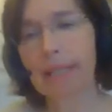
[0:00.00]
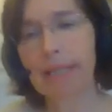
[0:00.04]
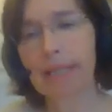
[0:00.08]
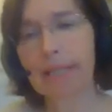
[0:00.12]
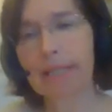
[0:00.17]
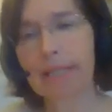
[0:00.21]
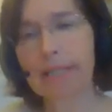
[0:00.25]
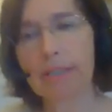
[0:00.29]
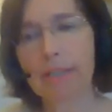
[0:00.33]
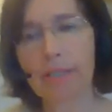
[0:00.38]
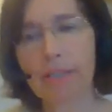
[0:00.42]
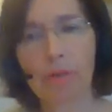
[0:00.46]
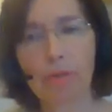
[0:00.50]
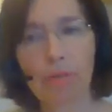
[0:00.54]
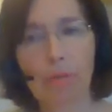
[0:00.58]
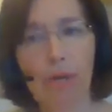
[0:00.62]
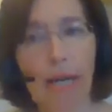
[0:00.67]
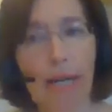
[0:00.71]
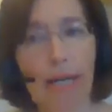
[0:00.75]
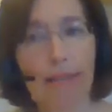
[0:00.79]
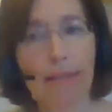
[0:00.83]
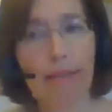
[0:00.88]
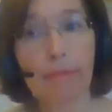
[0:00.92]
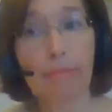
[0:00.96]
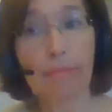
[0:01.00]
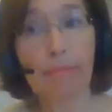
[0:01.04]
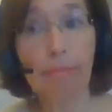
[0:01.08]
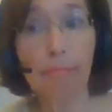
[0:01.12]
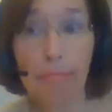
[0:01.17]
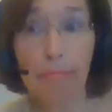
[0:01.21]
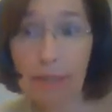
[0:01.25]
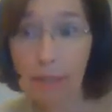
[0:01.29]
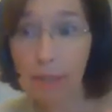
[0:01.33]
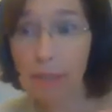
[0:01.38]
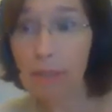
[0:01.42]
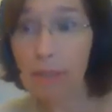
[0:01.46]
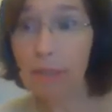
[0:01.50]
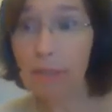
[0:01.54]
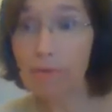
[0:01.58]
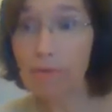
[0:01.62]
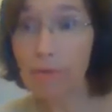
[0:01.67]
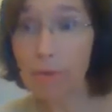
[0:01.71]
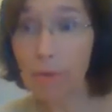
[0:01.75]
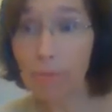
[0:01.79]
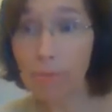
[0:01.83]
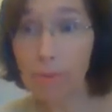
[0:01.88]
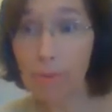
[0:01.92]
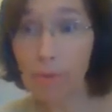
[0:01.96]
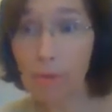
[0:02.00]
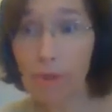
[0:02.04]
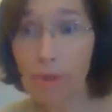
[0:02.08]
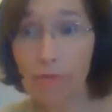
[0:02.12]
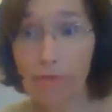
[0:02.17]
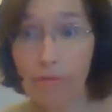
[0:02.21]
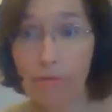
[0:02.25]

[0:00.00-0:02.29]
is to write the middle of the report